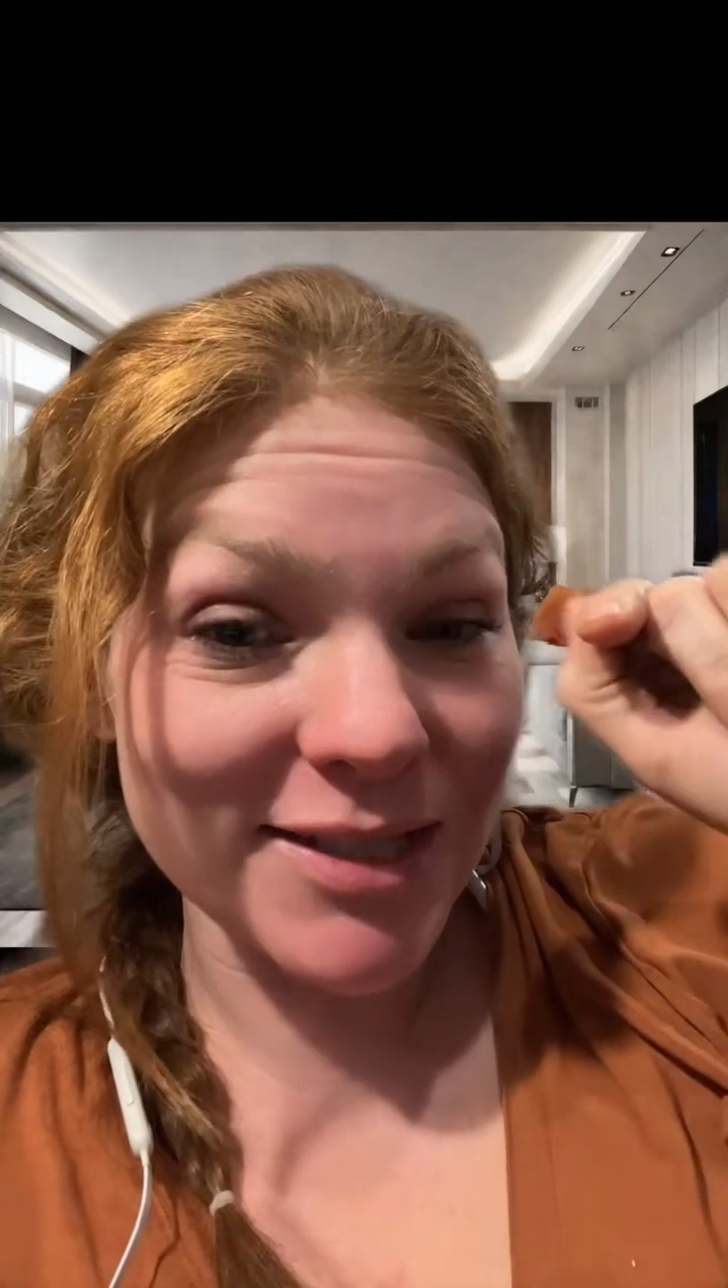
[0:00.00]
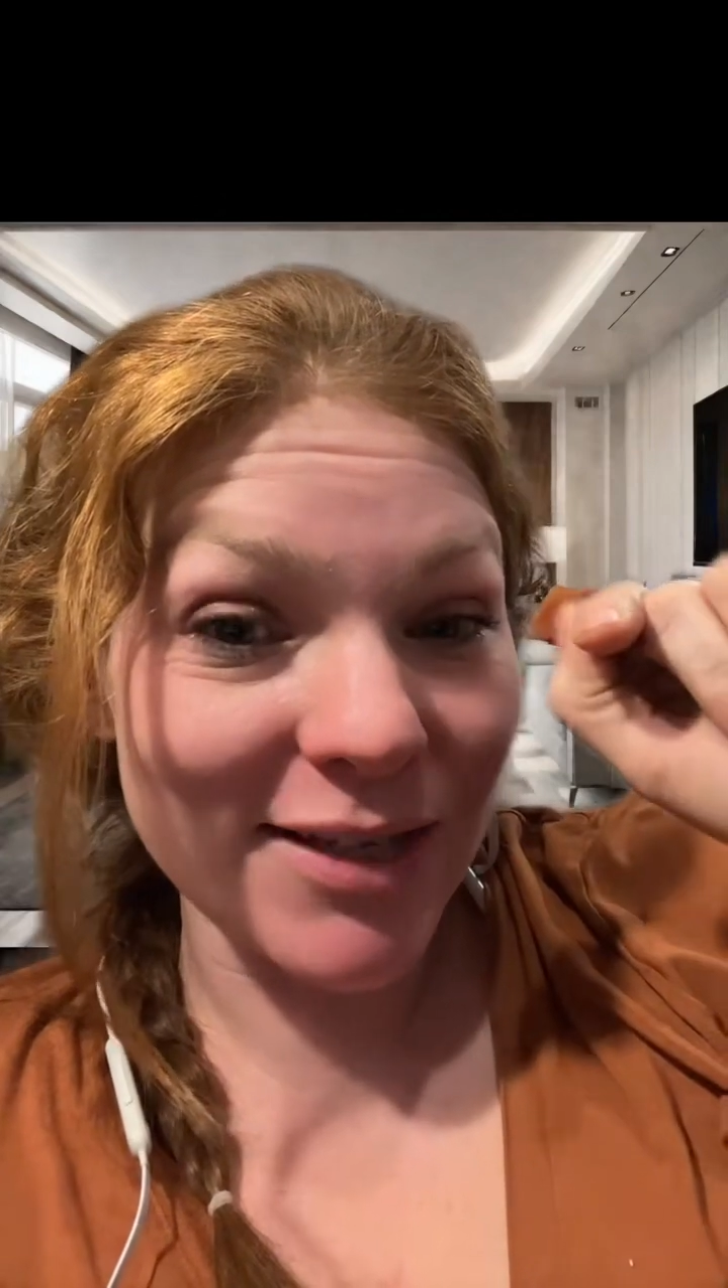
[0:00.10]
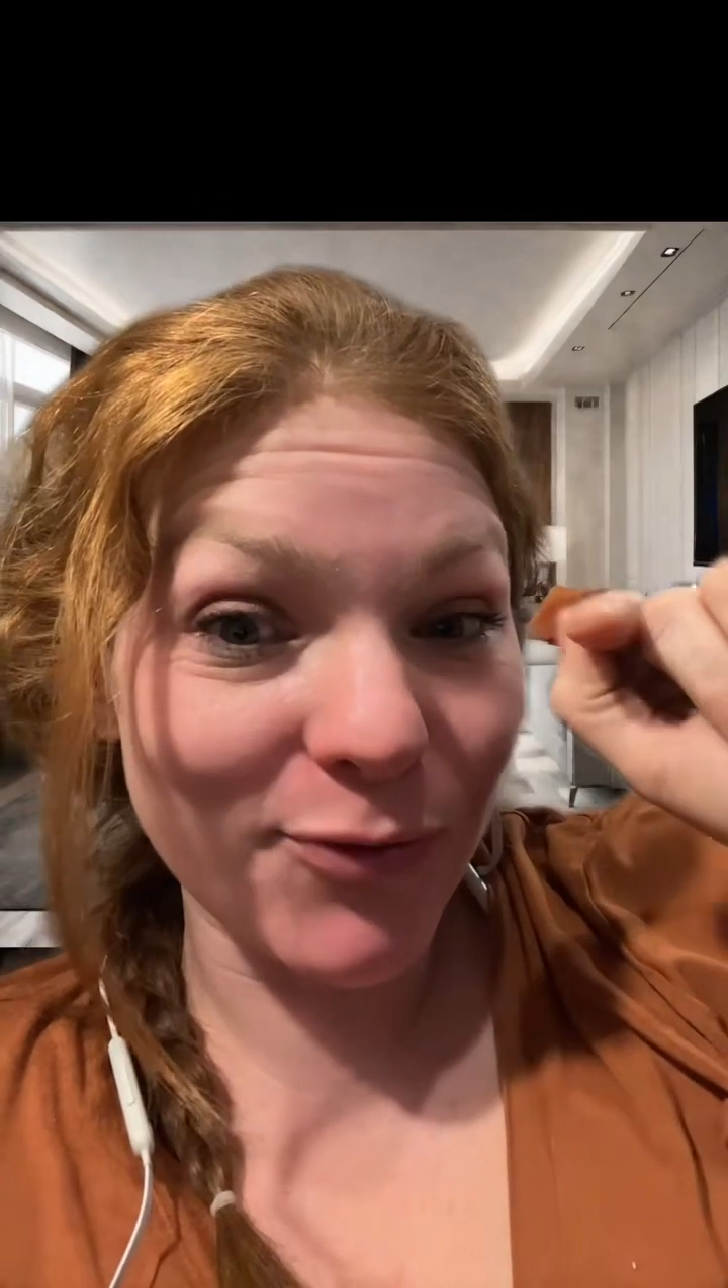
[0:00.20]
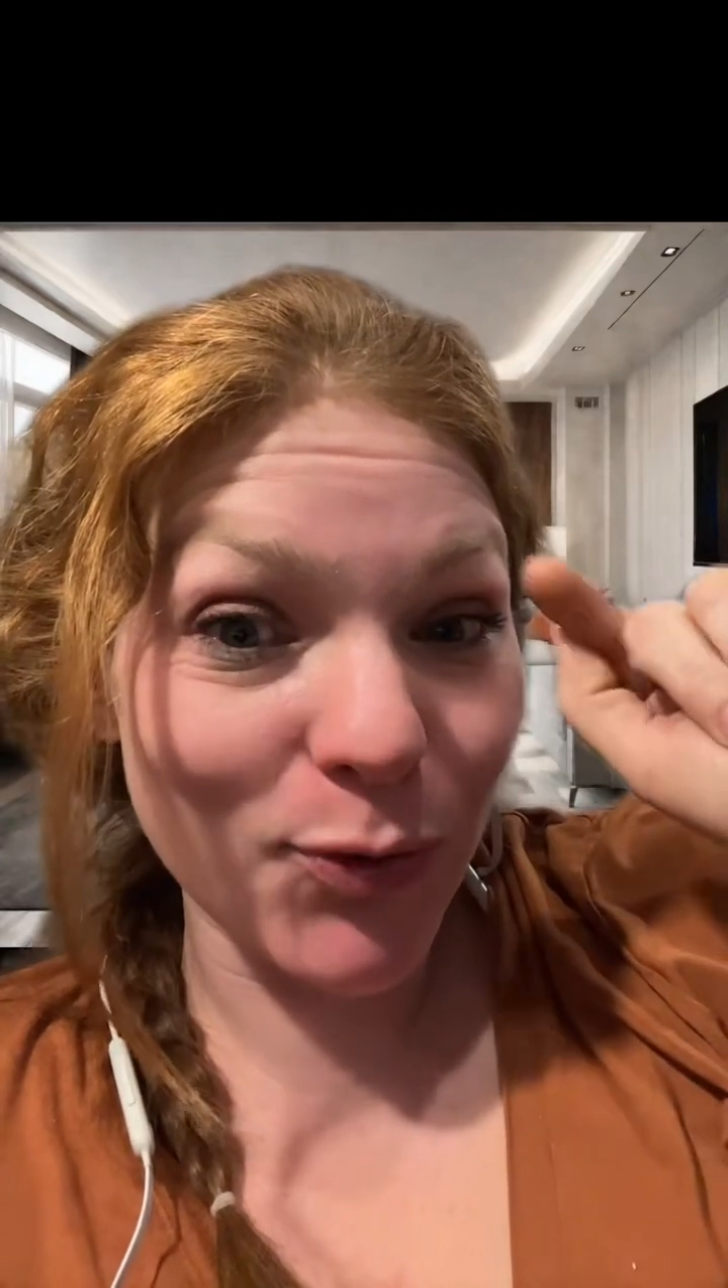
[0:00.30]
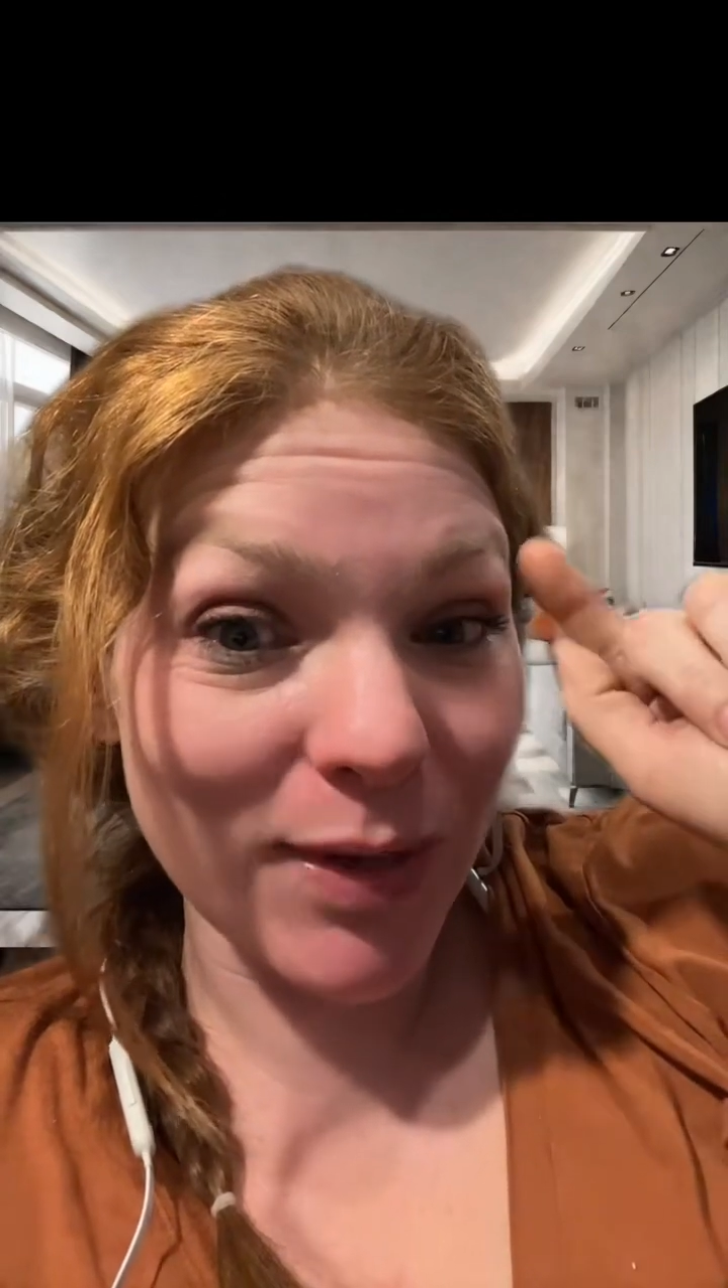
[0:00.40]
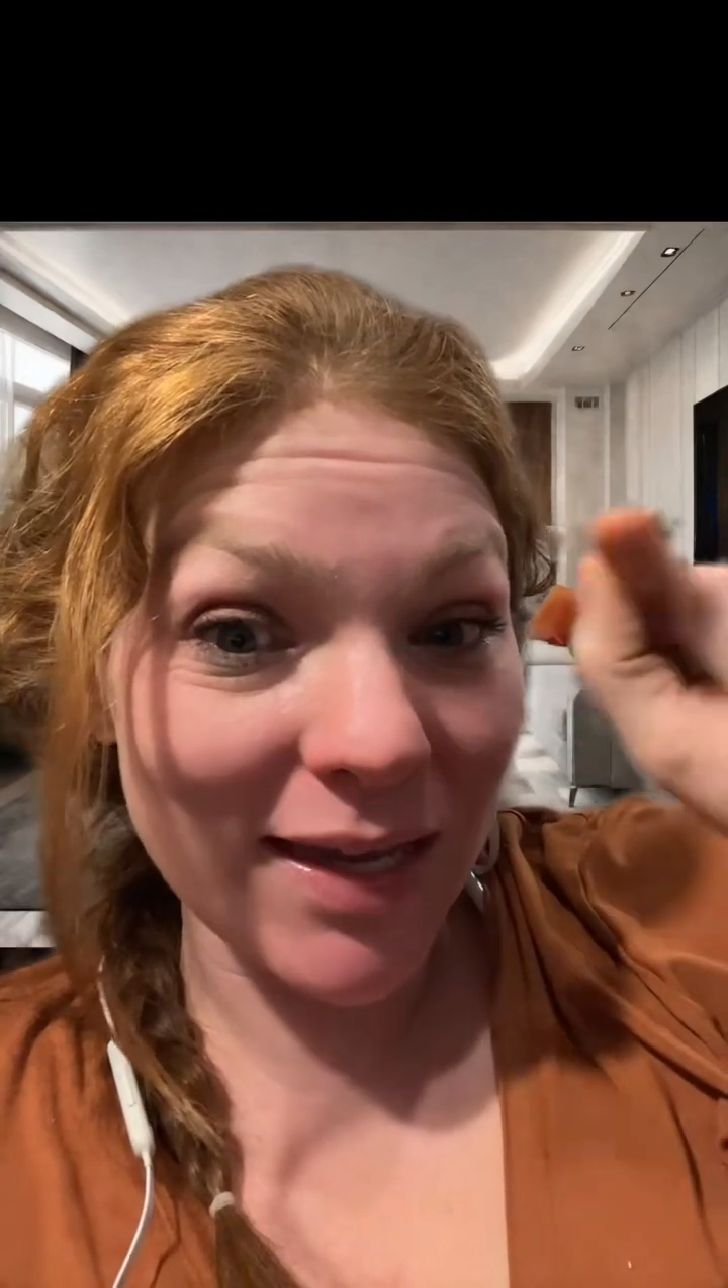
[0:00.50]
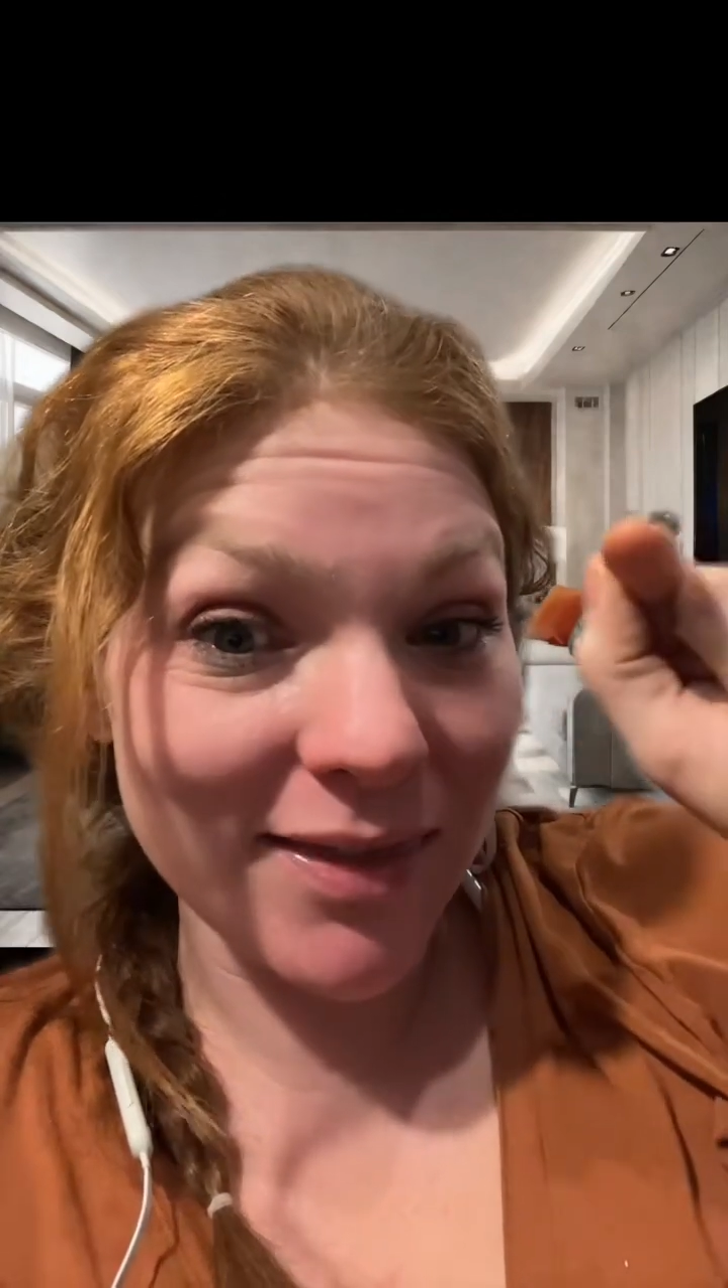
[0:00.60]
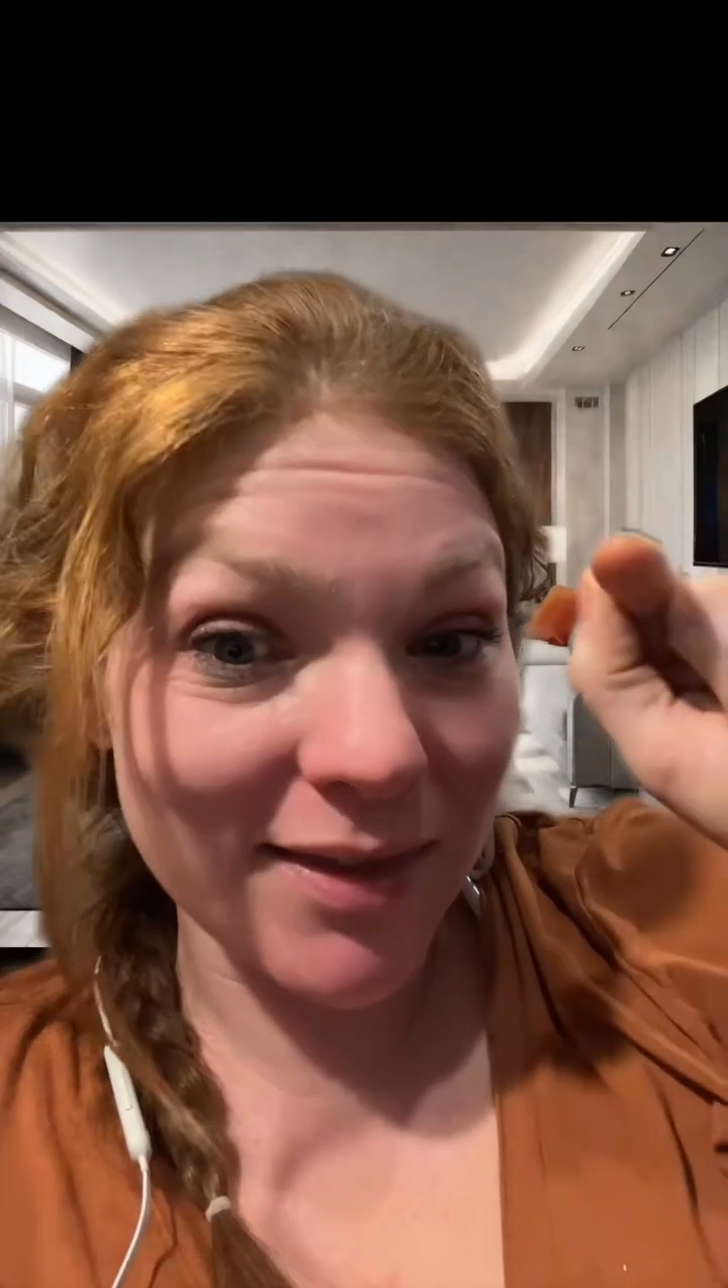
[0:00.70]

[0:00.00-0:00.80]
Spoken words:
if you hate